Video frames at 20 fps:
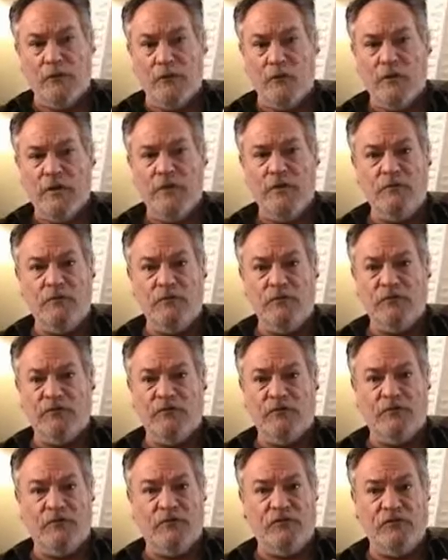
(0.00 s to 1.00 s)
that we
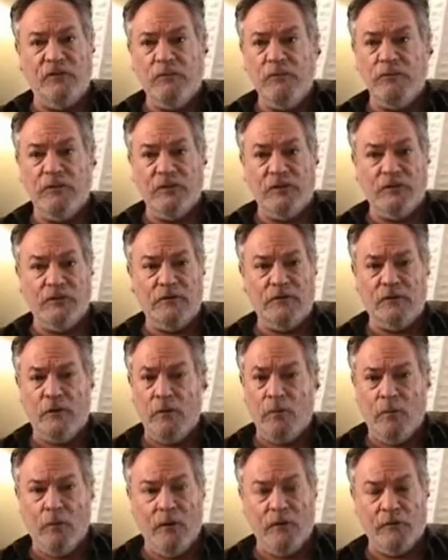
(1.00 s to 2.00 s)
just simply
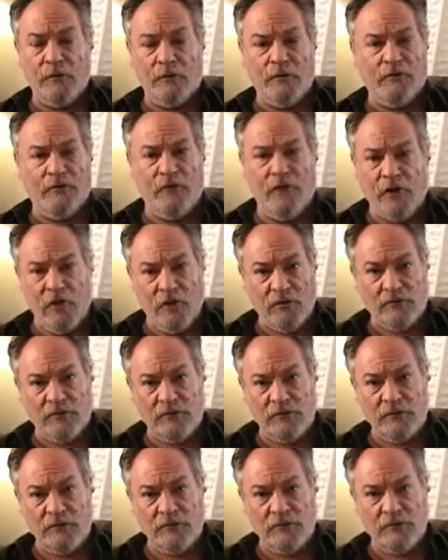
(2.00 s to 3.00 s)
don't want to
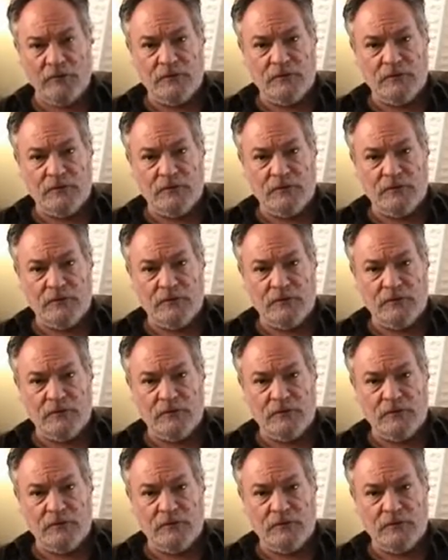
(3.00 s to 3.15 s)
resolve.